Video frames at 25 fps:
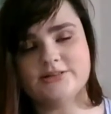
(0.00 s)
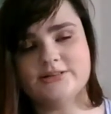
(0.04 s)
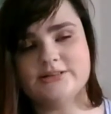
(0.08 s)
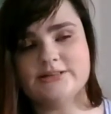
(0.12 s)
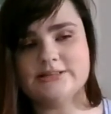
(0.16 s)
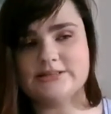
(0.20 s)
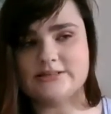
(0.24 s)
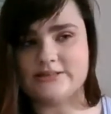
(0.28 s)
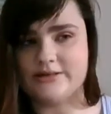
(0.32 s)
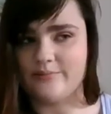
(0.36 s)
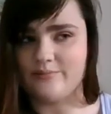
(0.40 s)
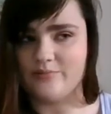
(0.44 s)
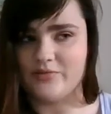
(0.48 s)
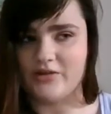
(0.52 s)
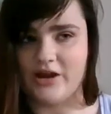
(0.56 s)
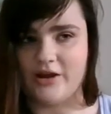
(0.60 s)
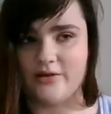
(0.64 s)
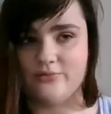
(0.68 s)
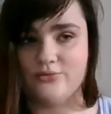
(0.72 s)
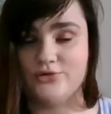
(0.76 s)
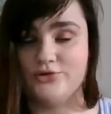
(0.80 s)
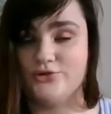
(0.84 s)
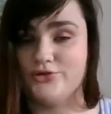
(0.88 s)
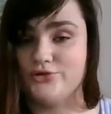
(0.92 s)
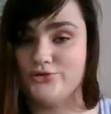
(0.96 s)

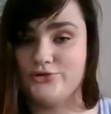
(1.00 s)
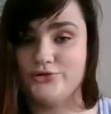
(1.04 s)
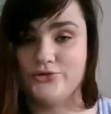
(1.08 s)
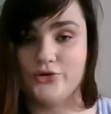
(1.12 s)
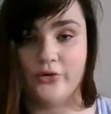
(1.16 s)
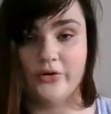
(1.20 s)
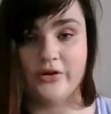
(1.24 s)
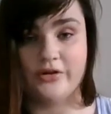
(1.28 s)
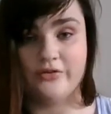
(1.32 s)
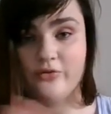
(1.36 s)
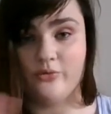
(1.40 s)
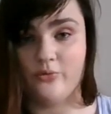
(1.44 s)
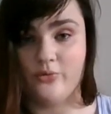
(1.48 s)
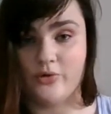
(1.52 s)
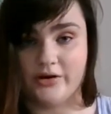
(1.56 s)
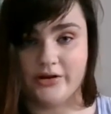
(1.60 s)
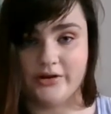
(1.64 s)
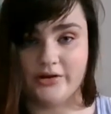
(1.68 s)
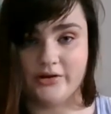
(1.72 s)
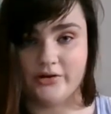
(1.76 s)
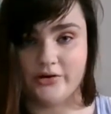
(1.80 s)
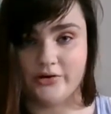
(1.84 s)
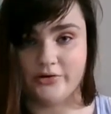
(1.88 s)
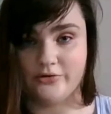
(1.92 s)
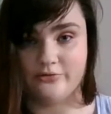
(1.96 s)
Sometimes you just don't even want to
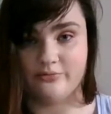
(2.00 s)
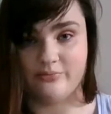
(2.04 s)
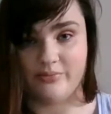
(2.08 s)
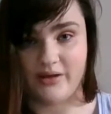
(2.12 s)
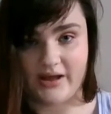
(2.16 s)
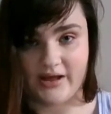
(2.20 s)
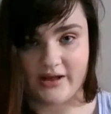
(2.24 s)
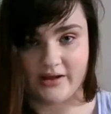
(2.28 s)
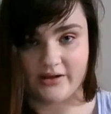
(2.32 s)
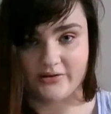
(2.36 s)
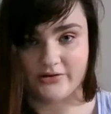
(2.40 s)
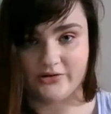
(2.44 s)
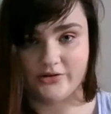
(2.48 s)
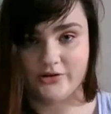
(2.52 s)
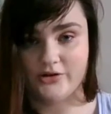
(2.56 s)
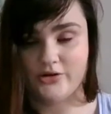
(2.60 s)
get out of bed.